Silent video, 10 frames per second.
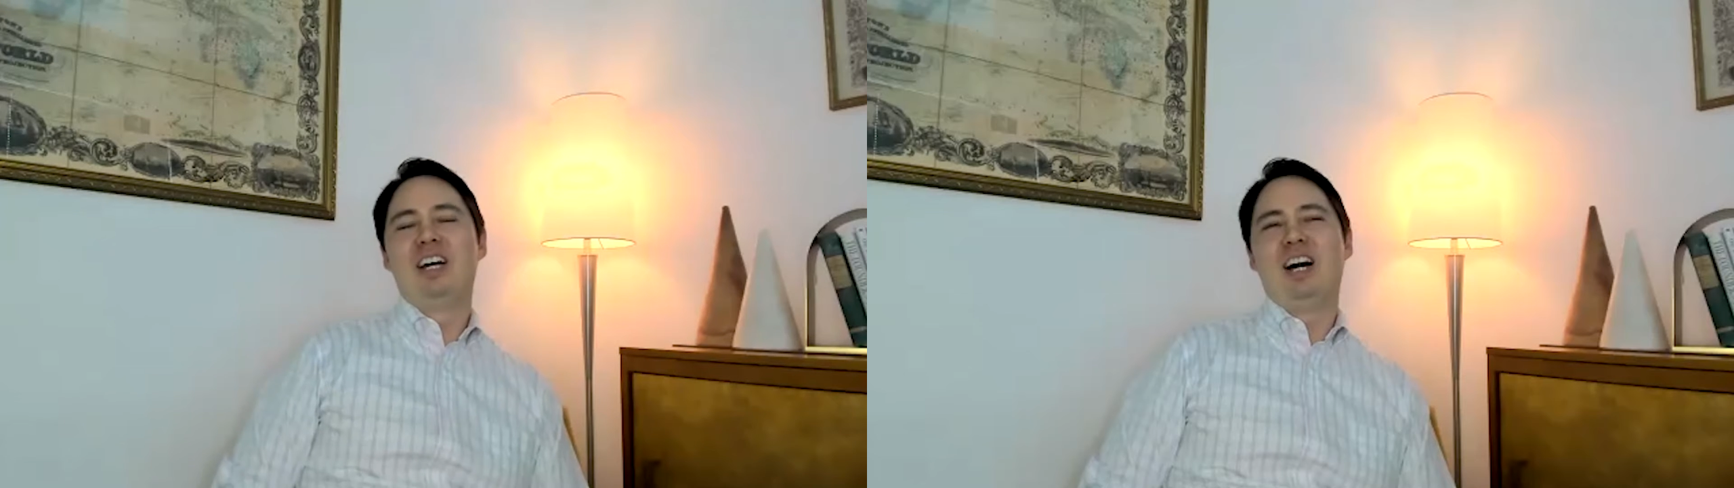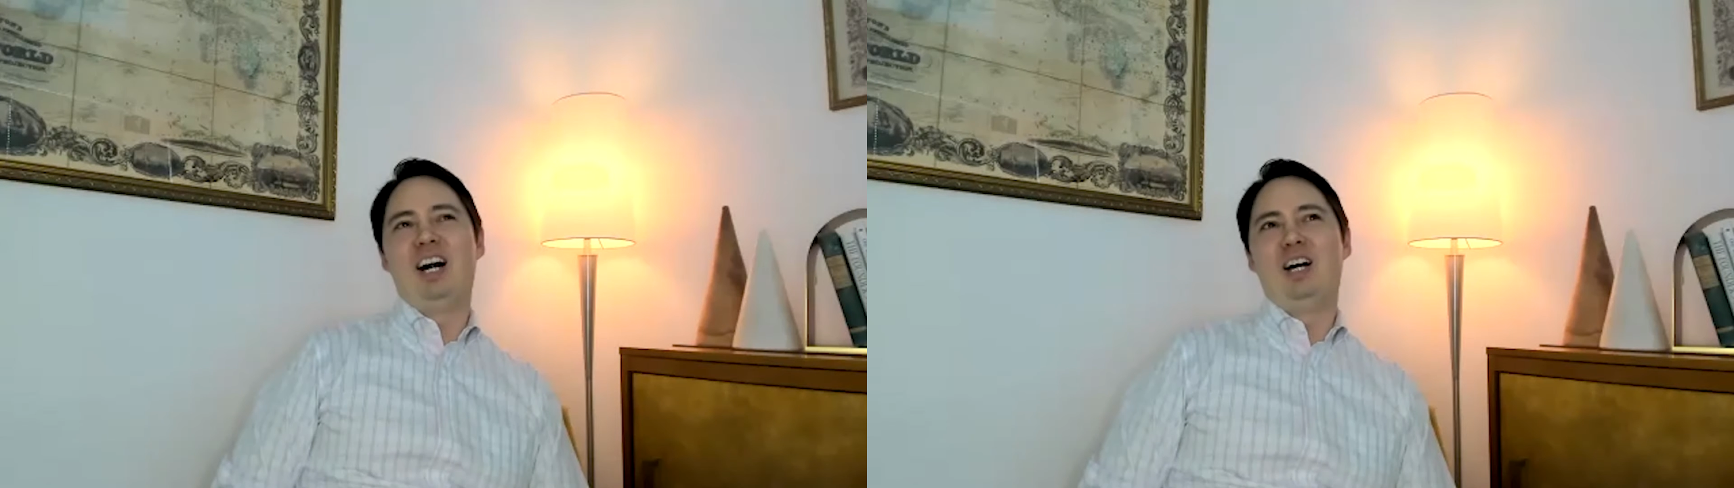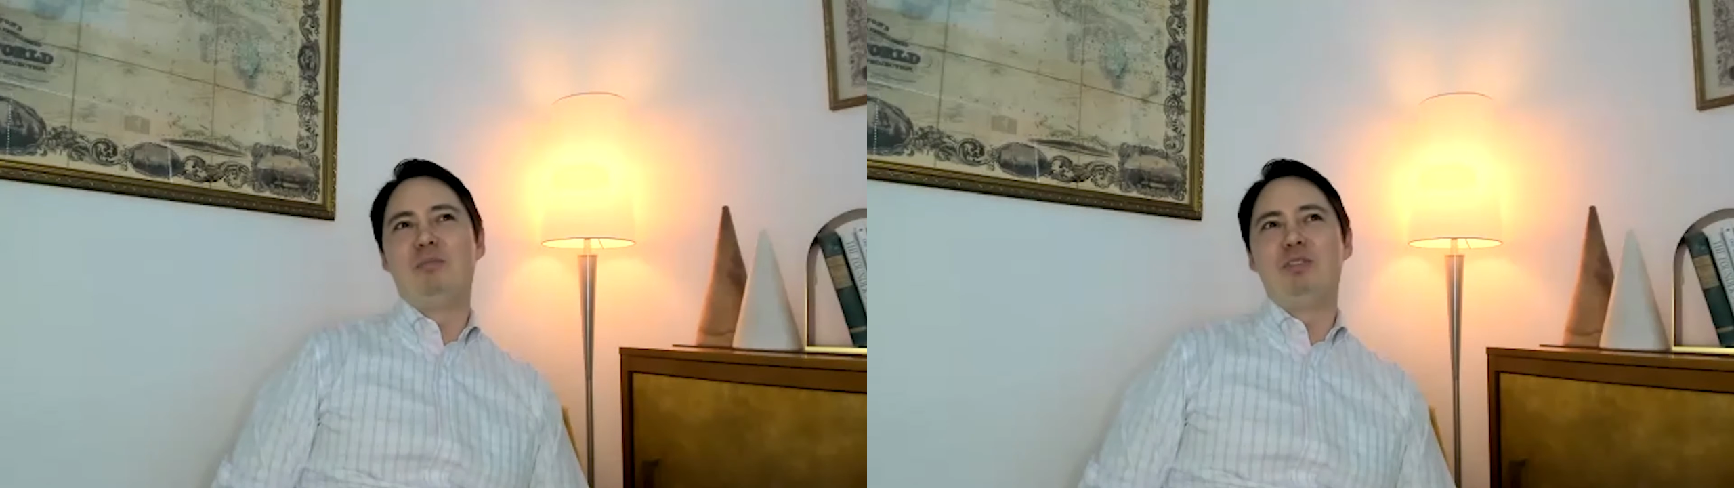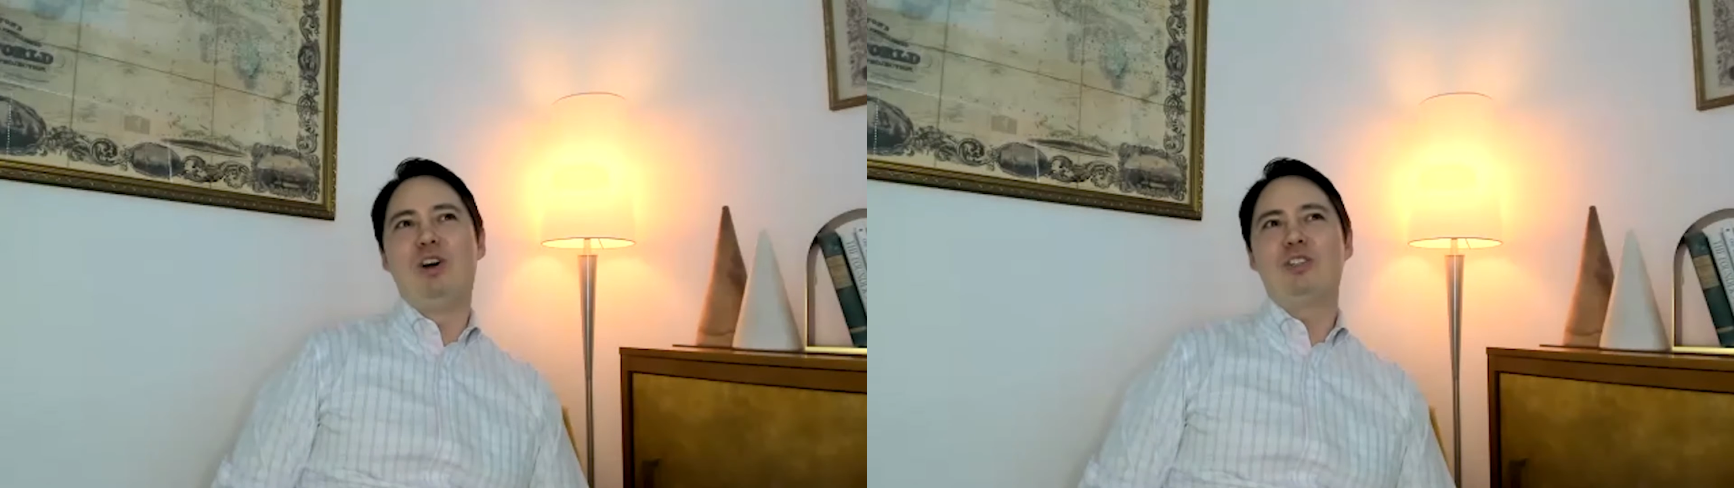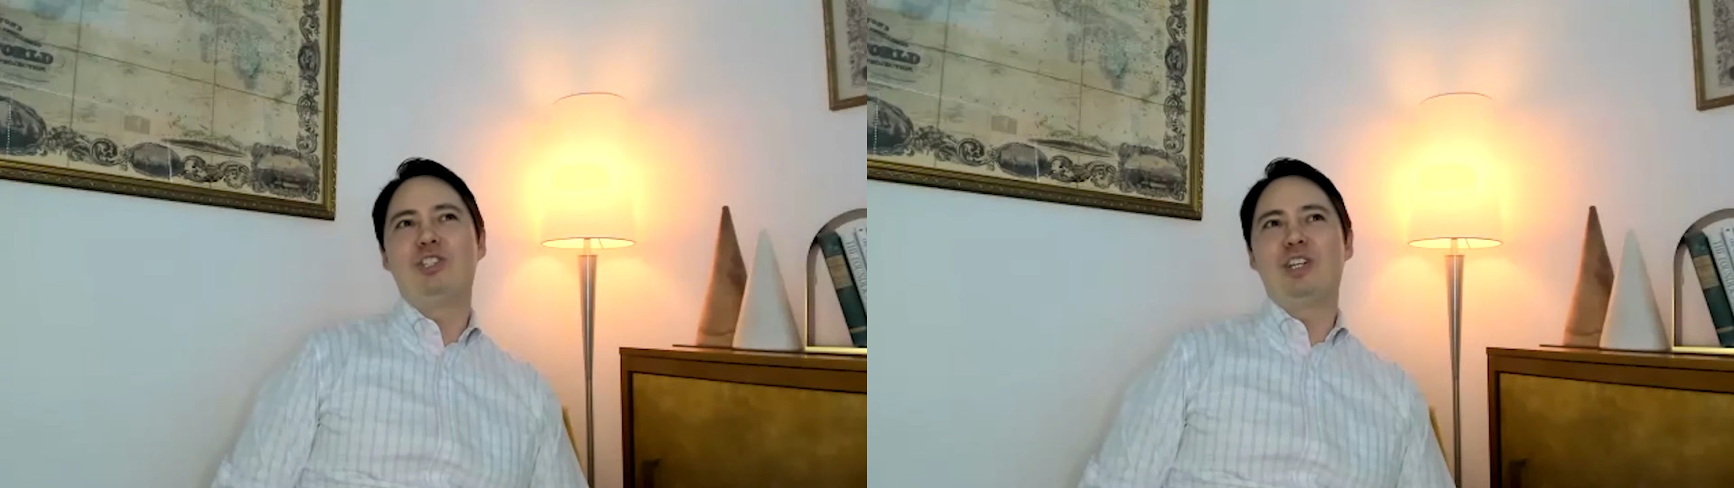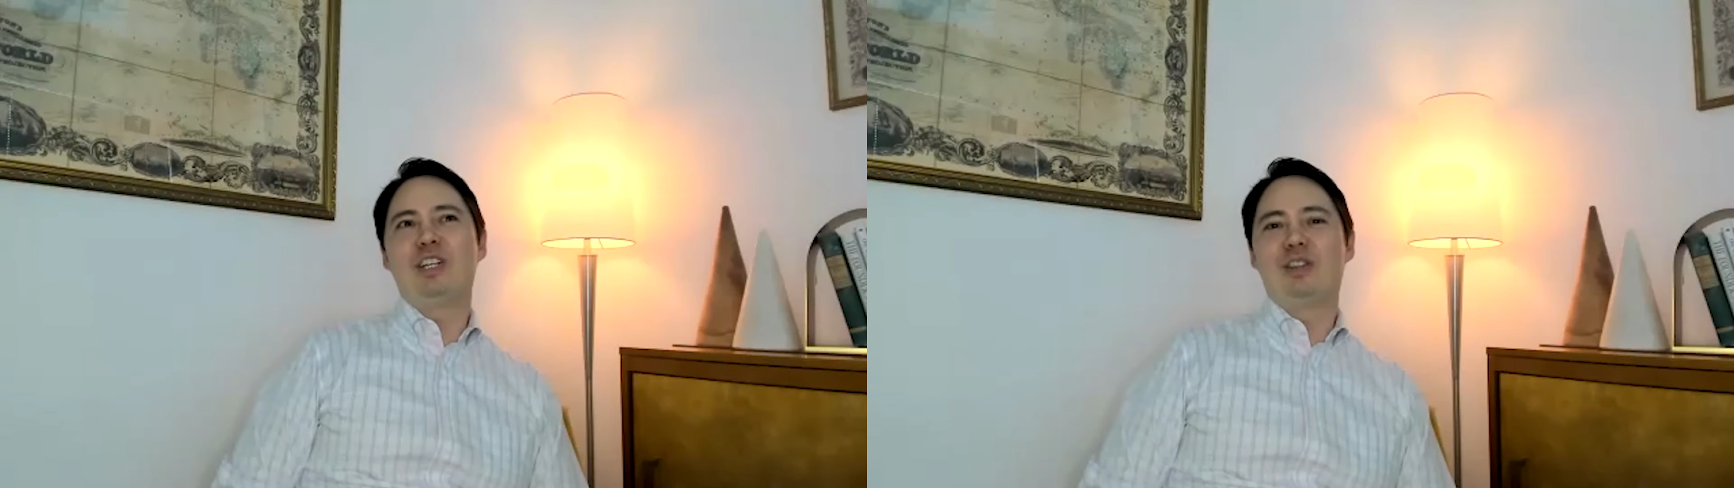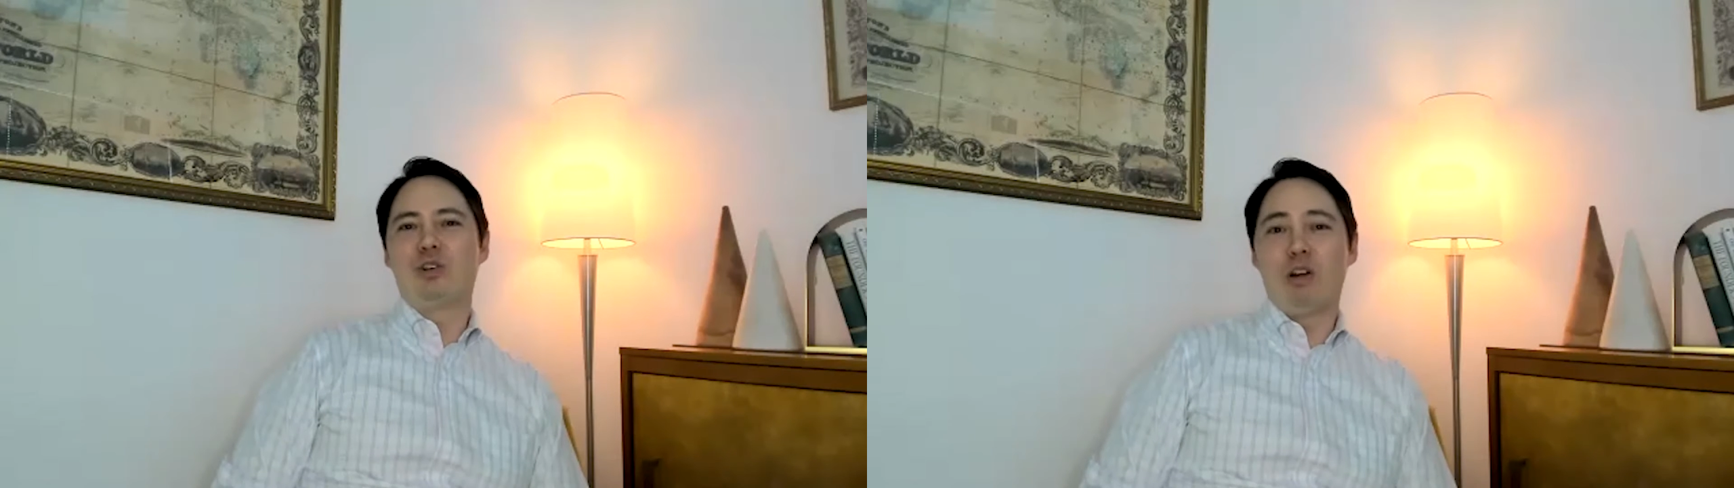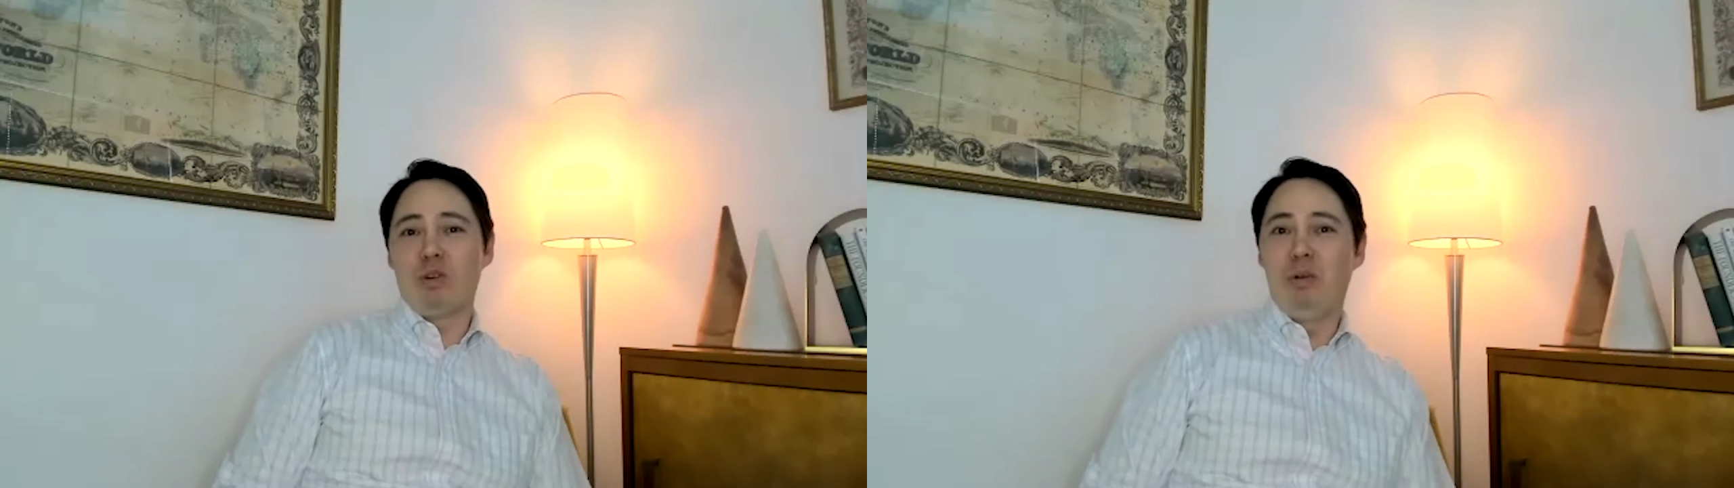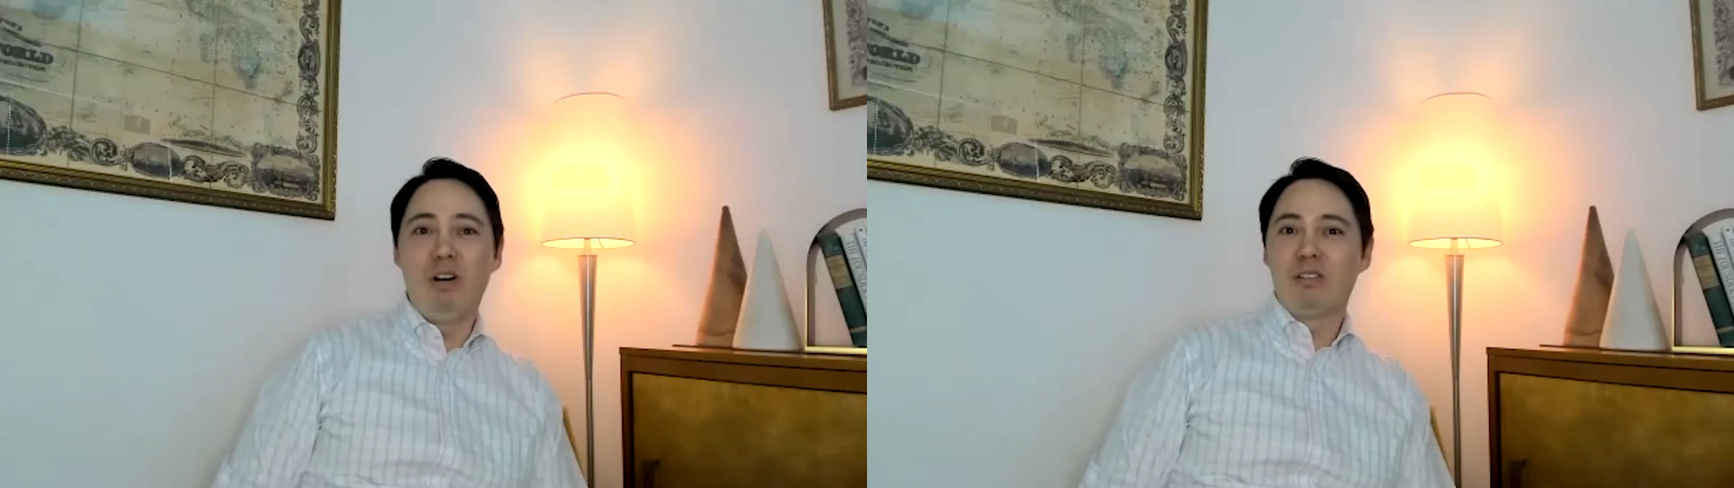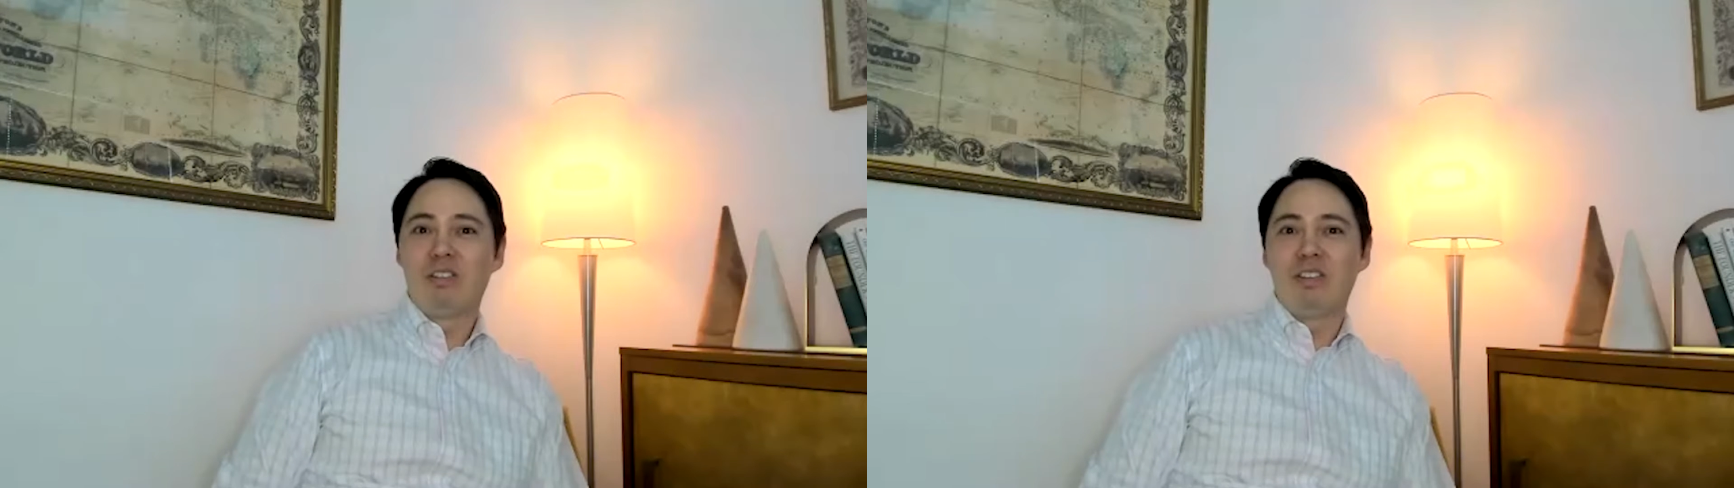launching, they're all remote.